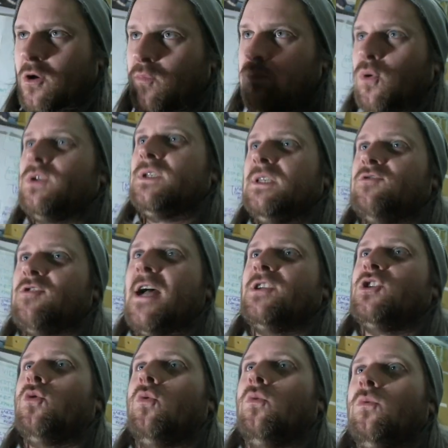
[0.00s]
like, I'll post the
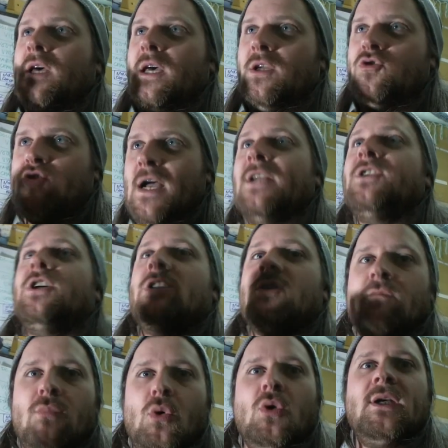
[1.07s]
Tragic
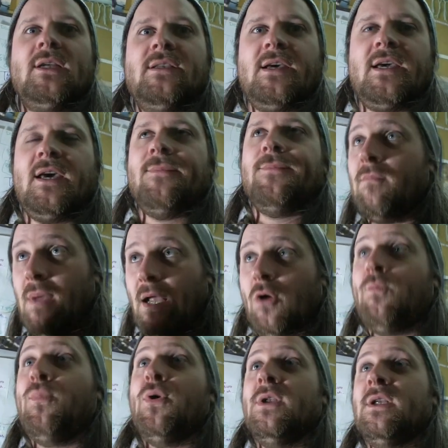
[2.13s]
Tombola ticket, and
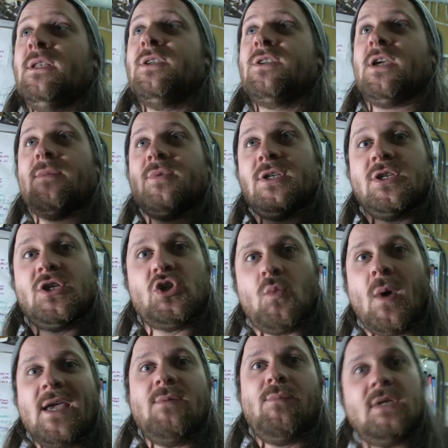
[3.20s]
I'll put in the description
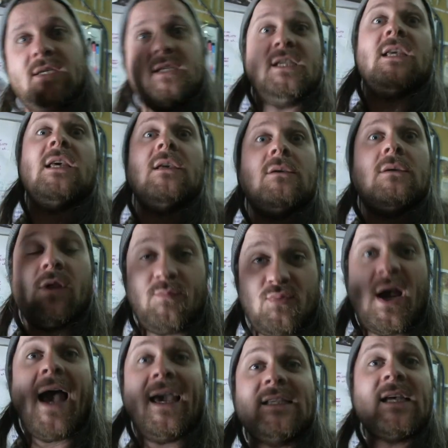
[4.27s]
swipe to see what the
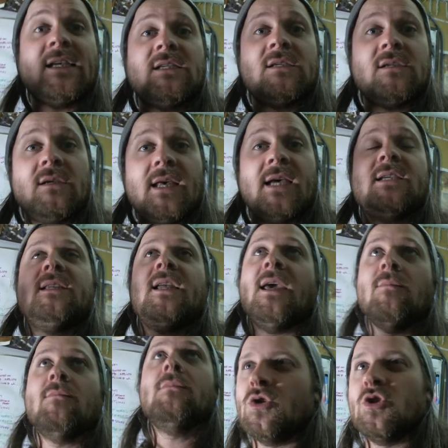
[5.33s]
prize is this
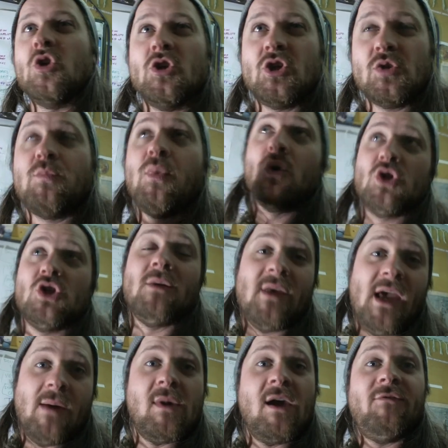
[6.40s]
time. So it's not just posting up
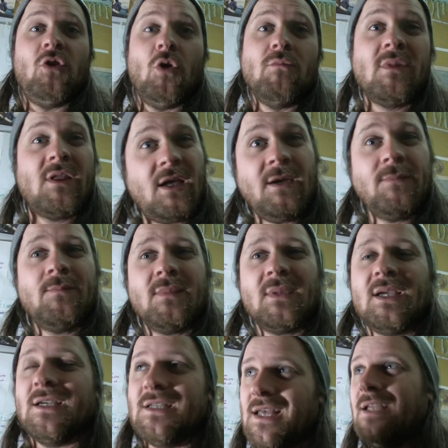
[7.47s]
the MF Doom thing,
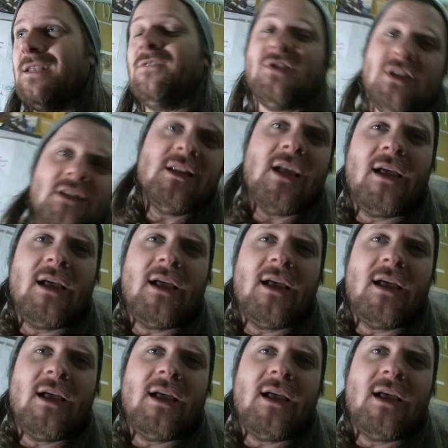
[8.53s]
because then they've seen